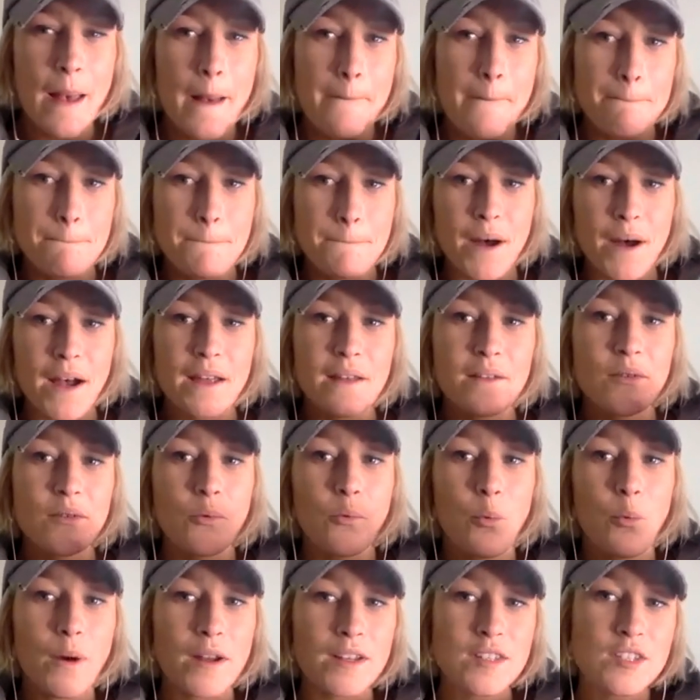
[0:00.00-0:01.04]
But
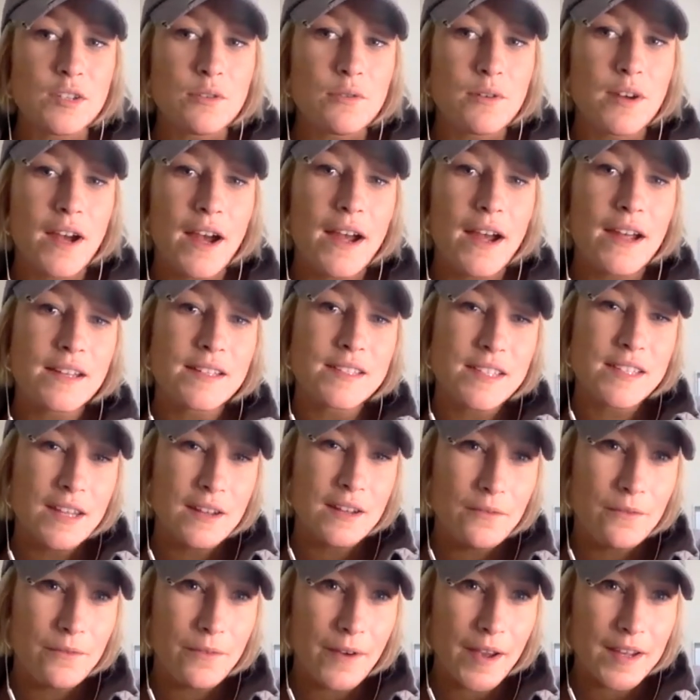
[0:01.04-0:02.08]
once you guys
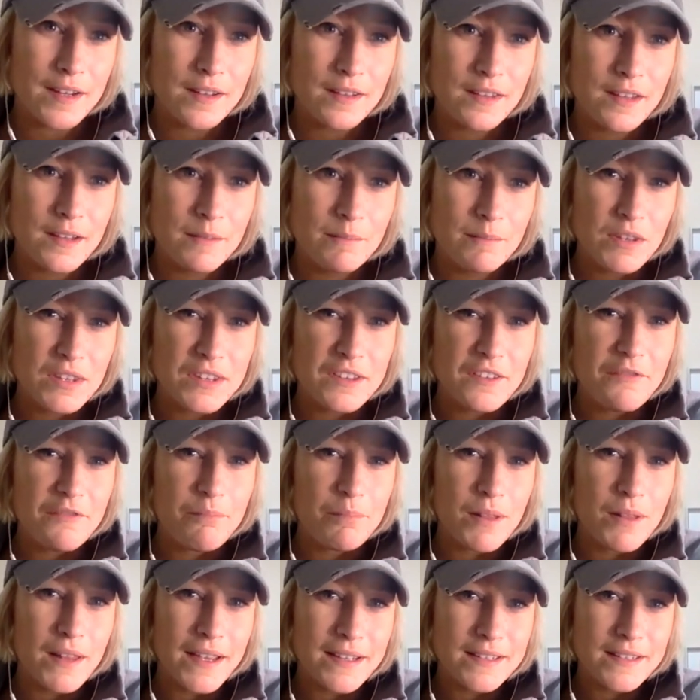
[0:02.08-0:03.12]
invited them, you've
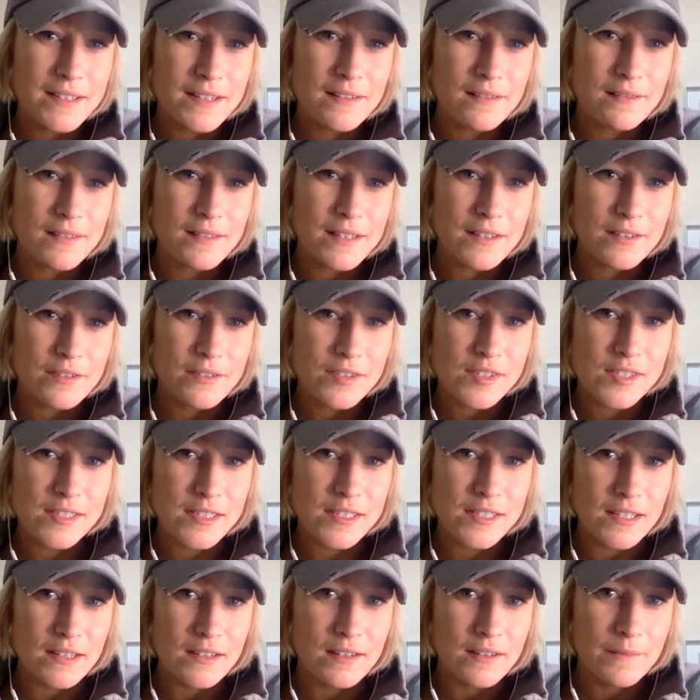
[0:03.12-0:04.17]
planted a little
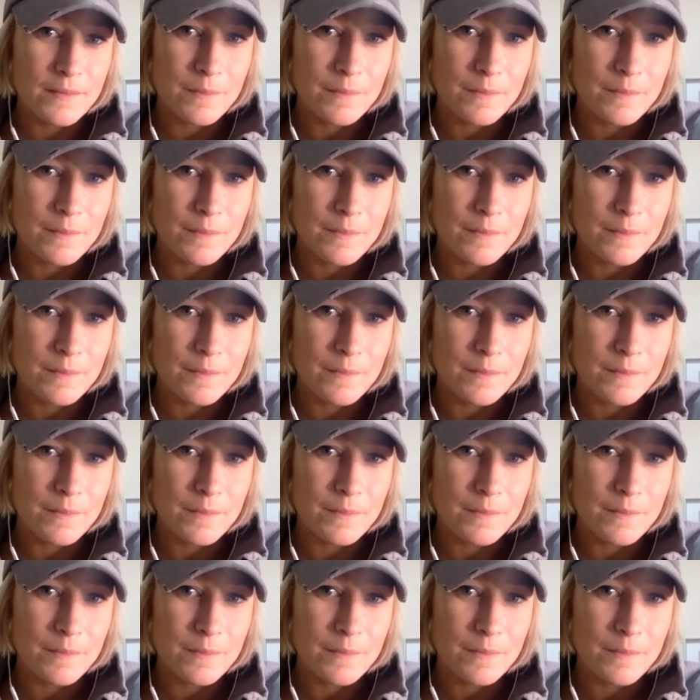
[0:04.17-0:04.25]
seed.